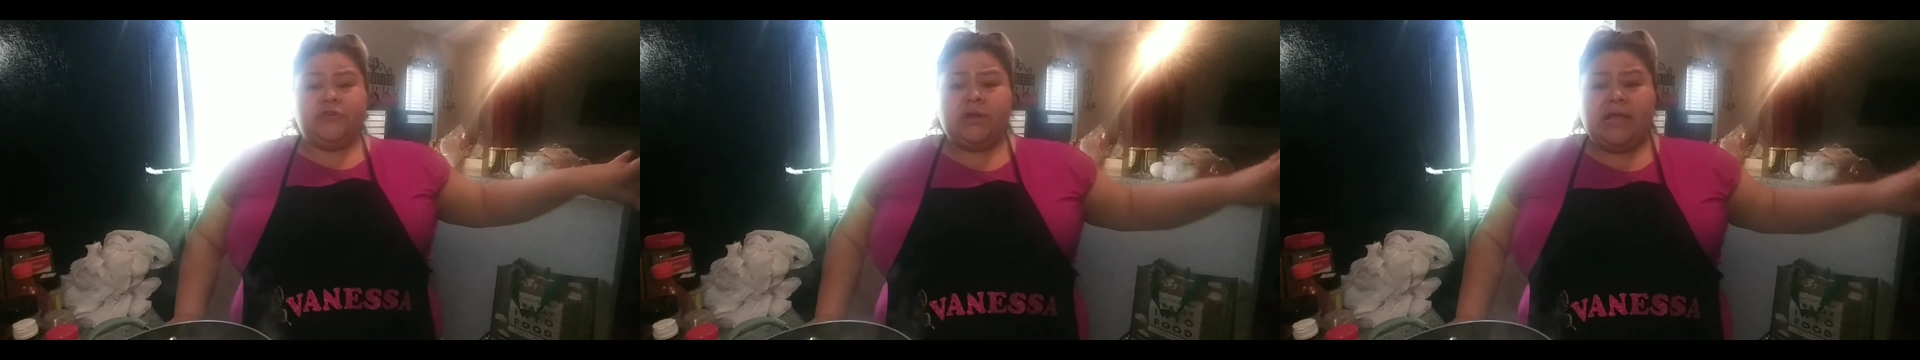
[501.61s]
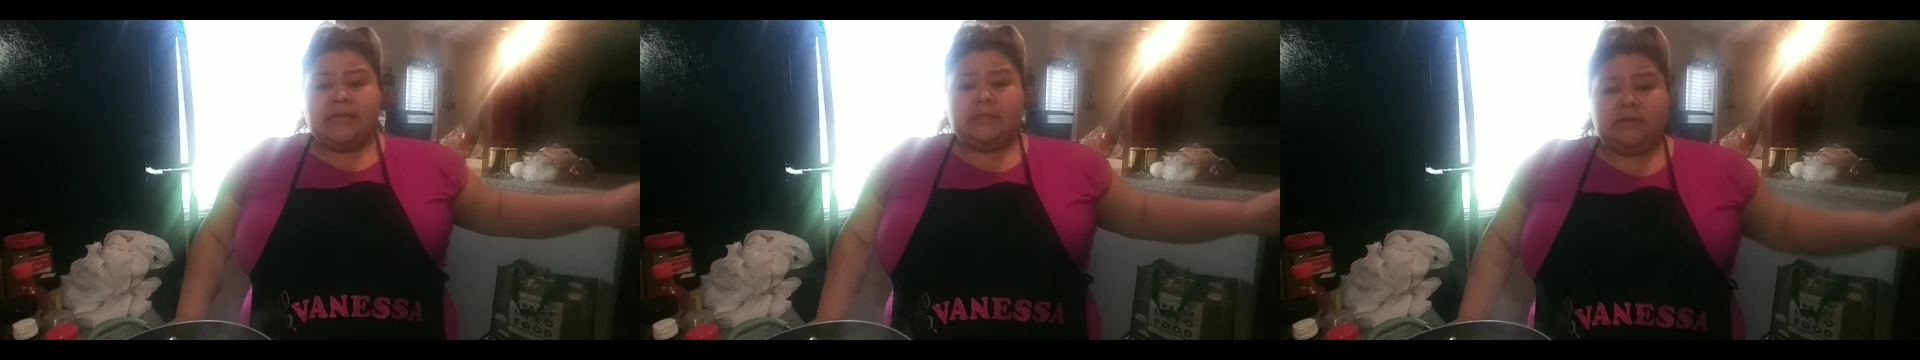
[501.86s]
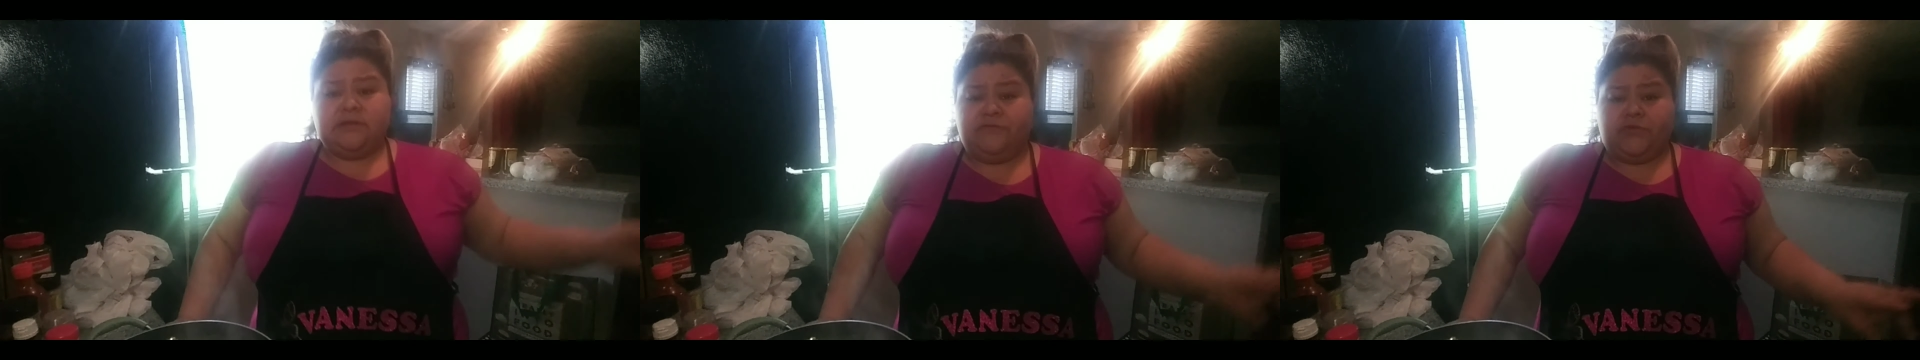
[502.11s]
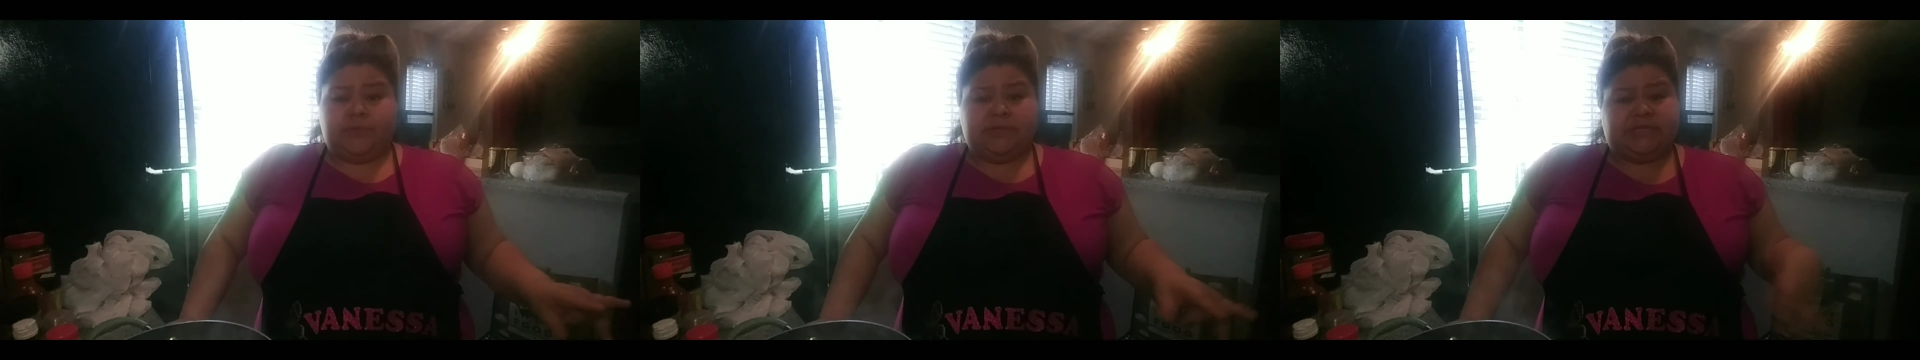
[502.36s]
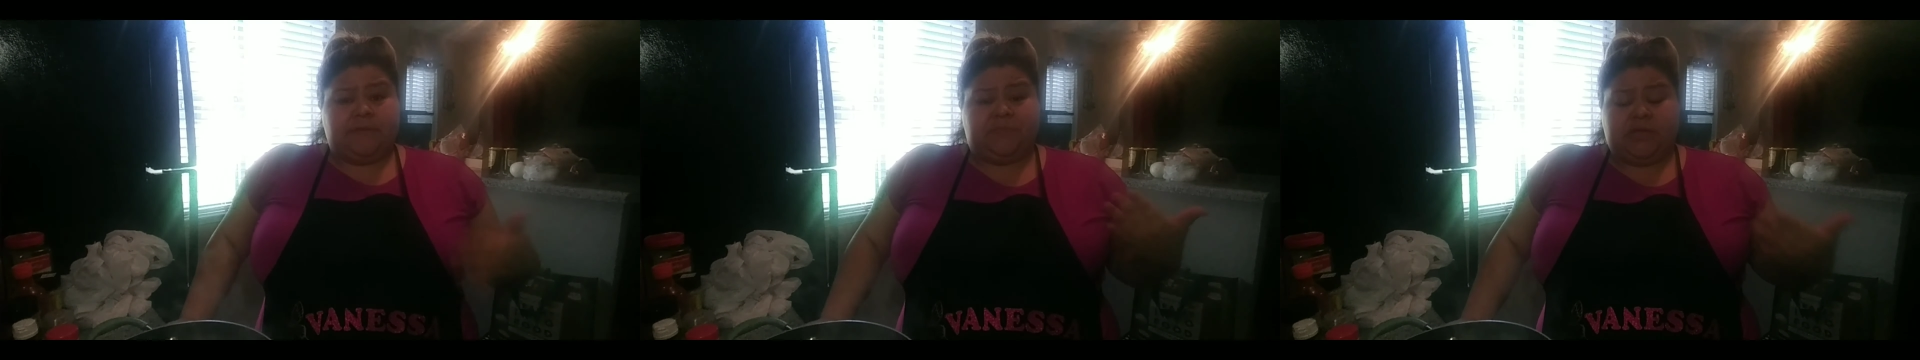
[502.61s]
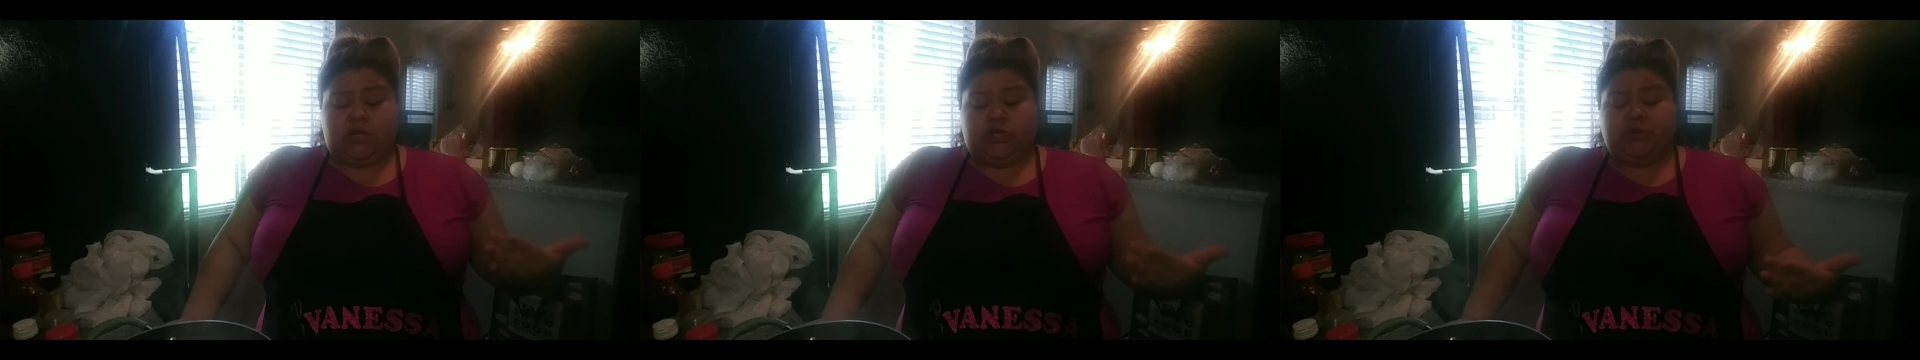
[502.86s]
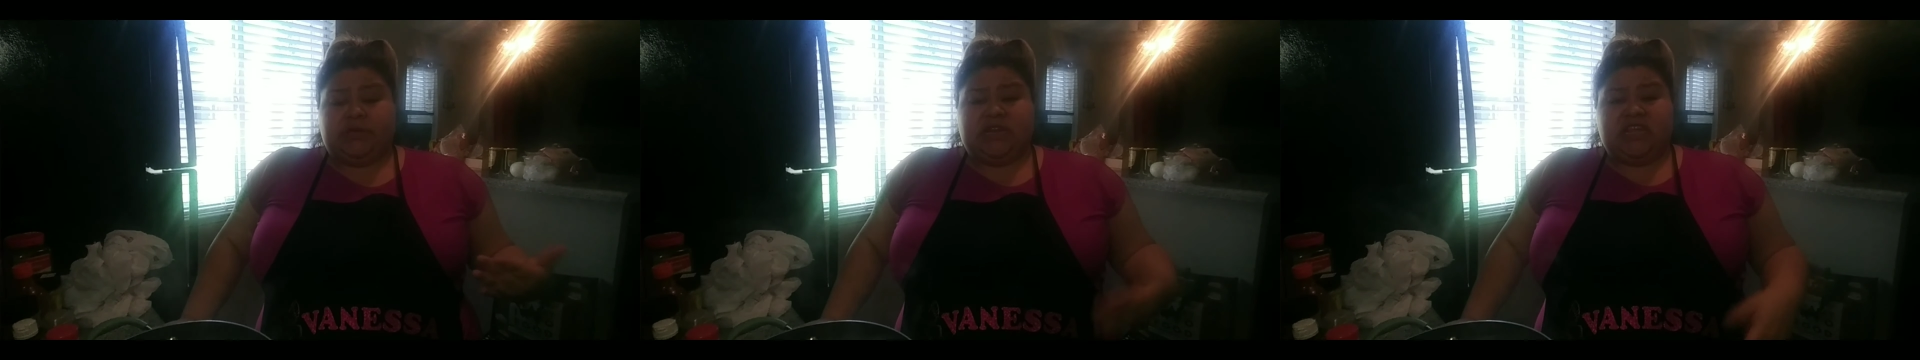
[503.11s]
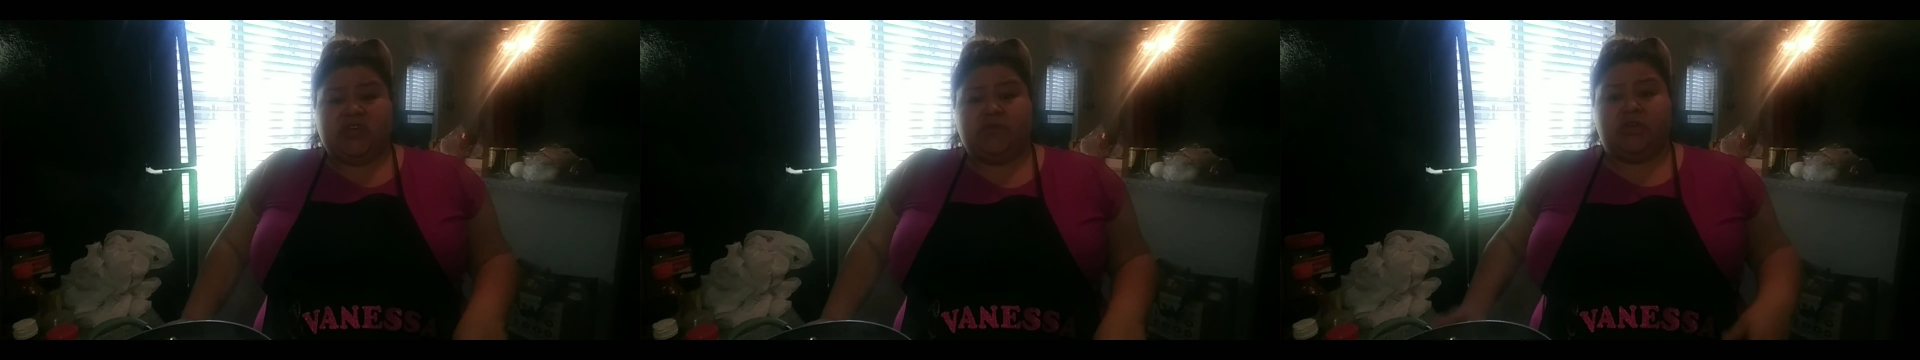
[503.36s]
you're like in the living room or something and you can
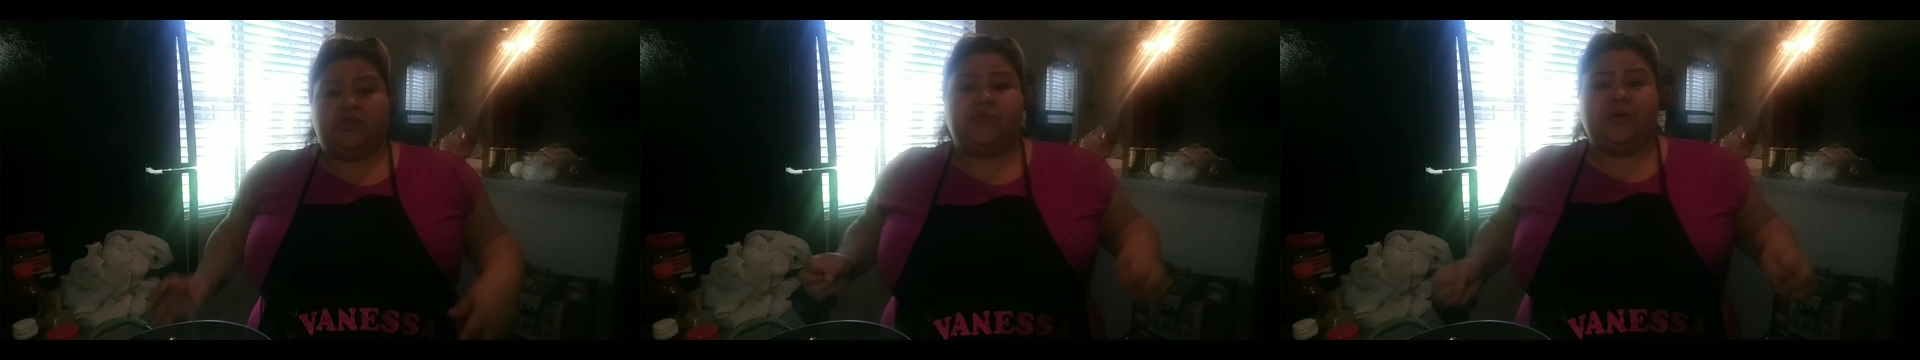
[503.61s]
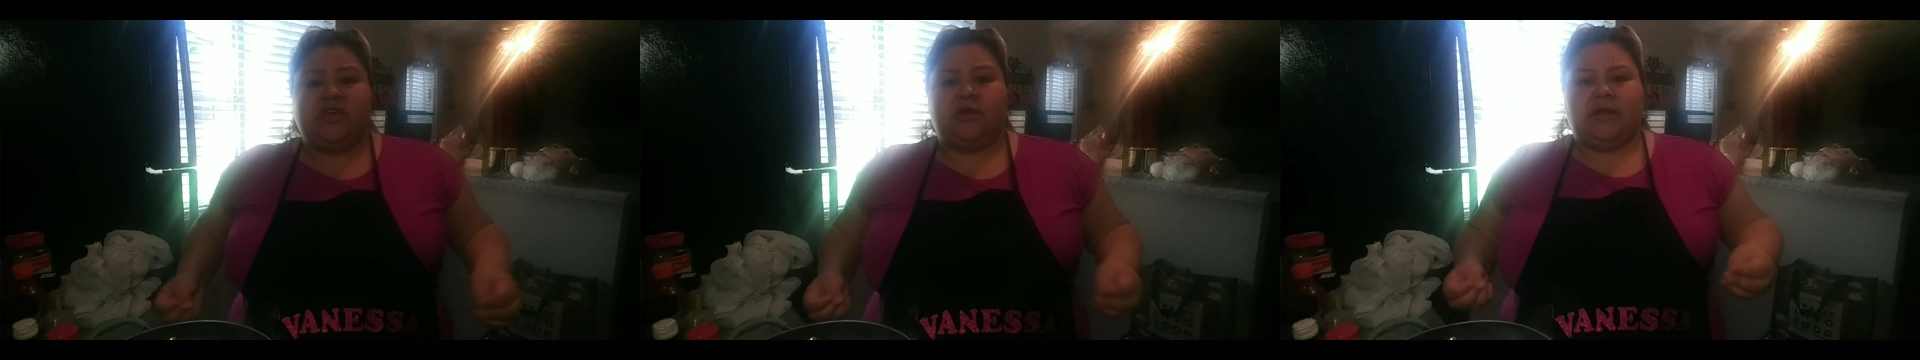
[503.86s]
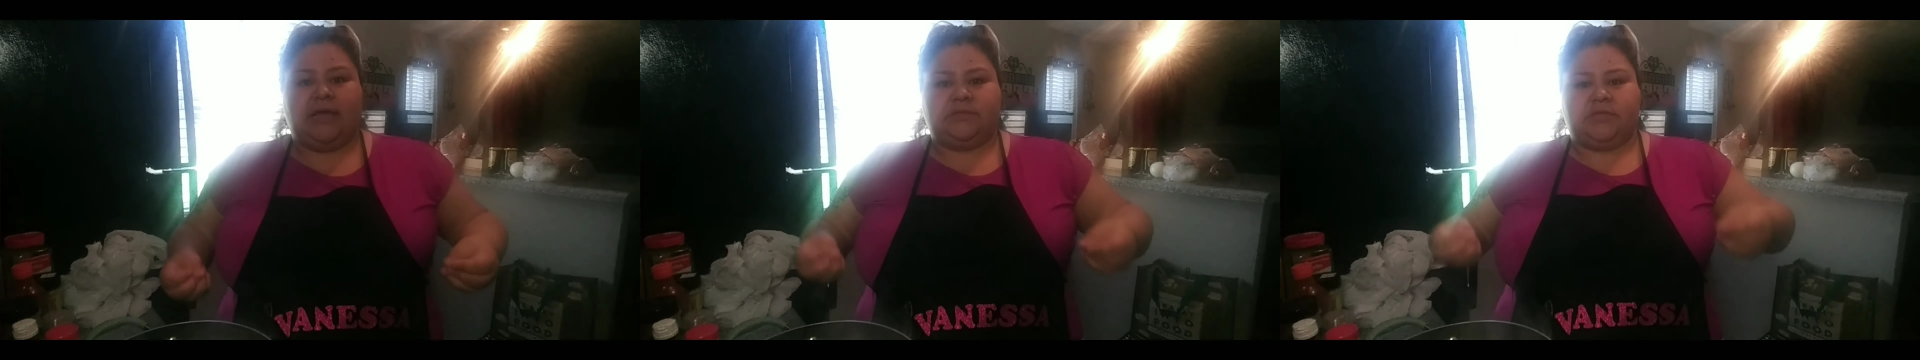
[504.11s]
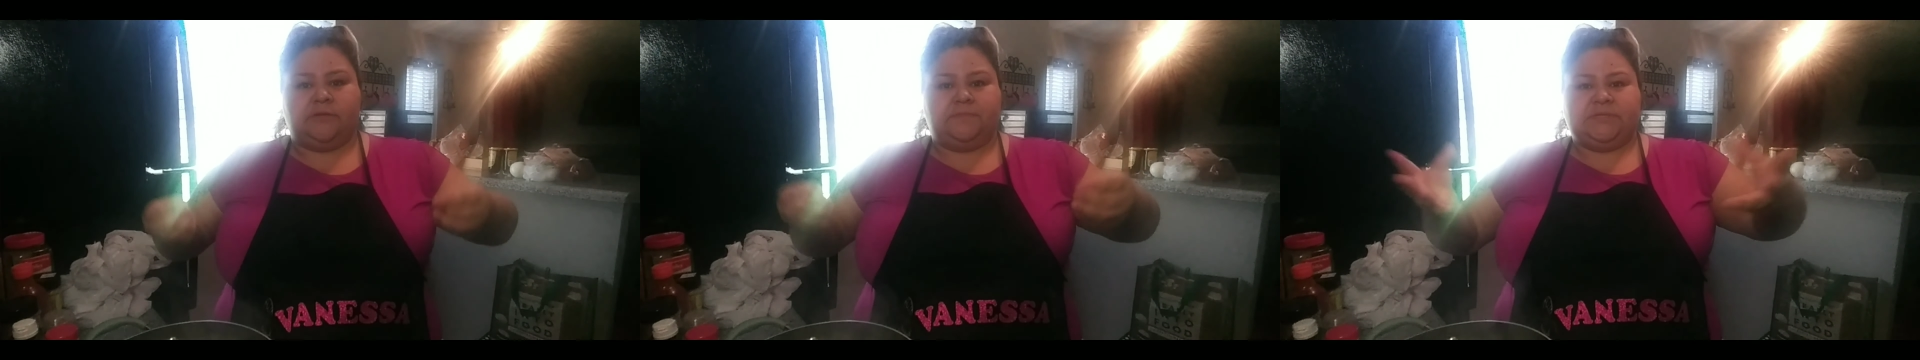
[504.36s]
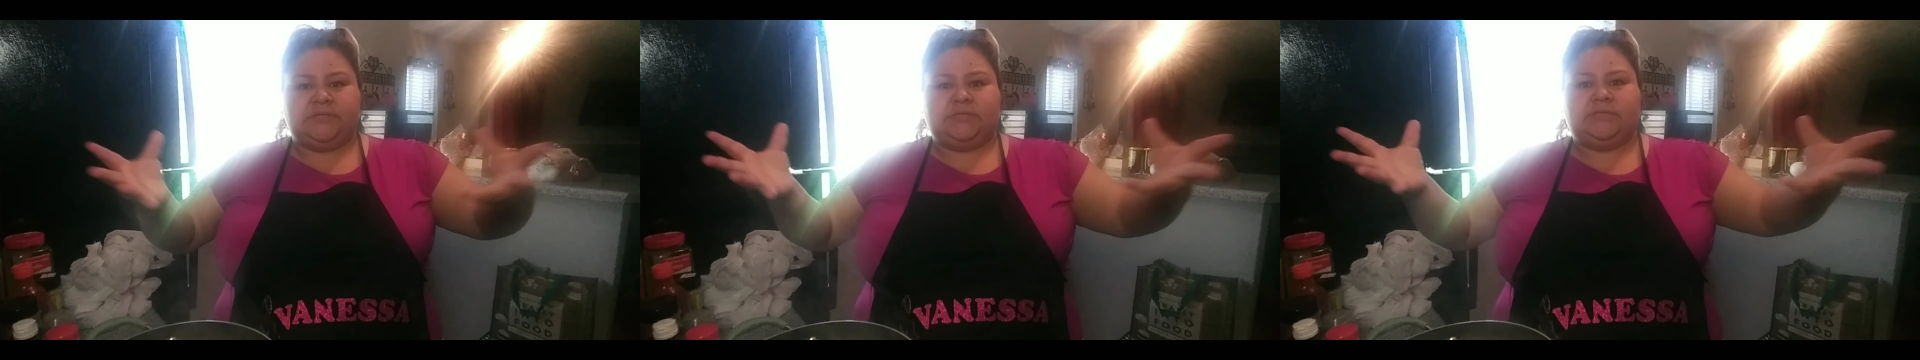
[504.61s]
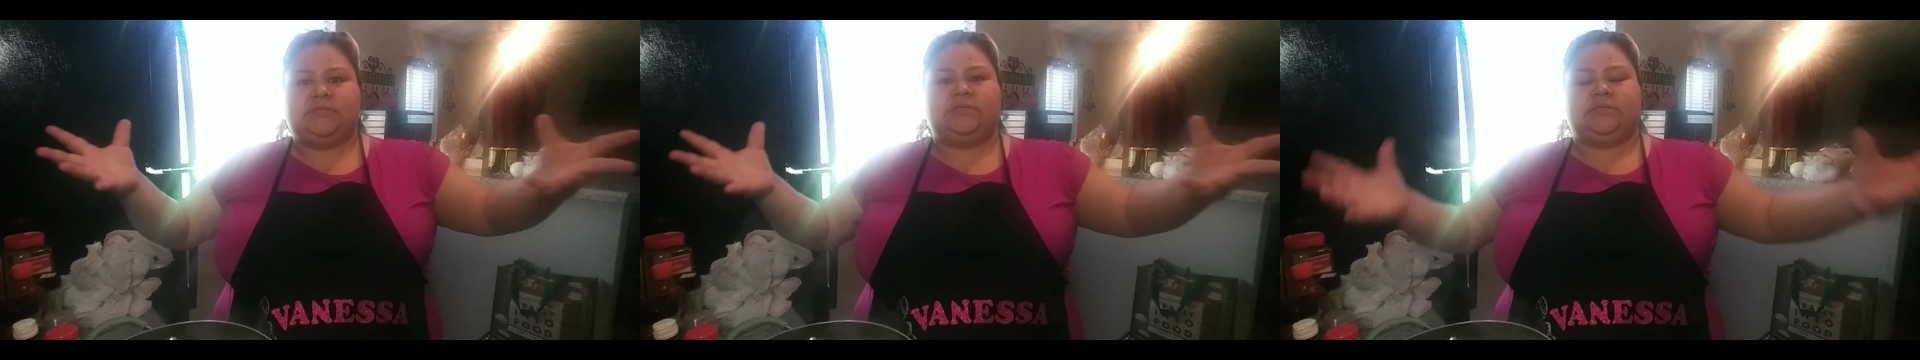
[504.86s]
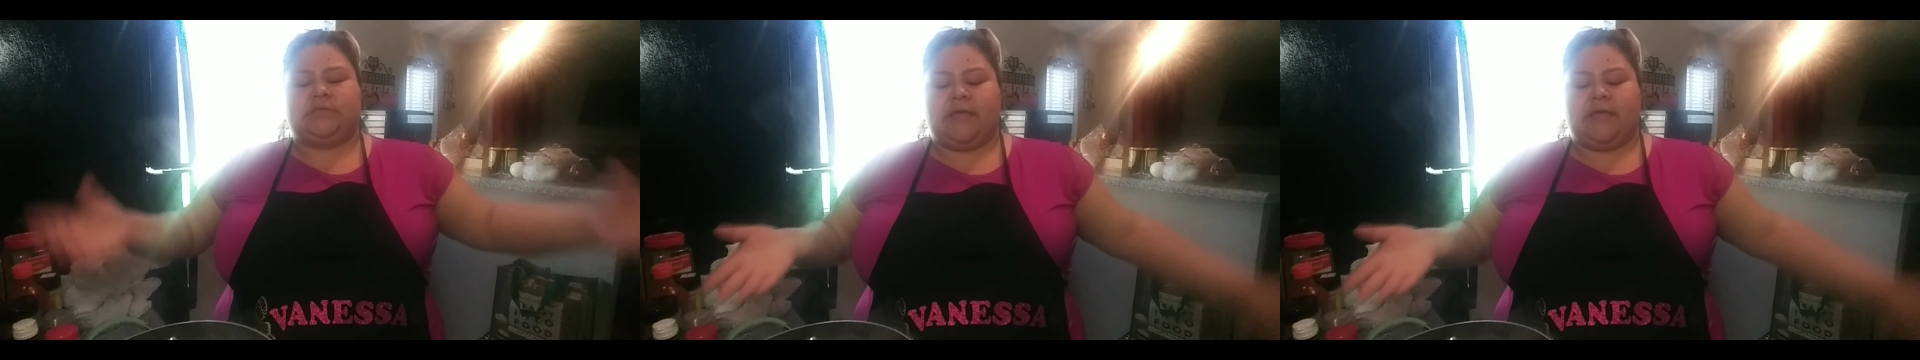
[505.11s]
hear it, you'll hear like the psst,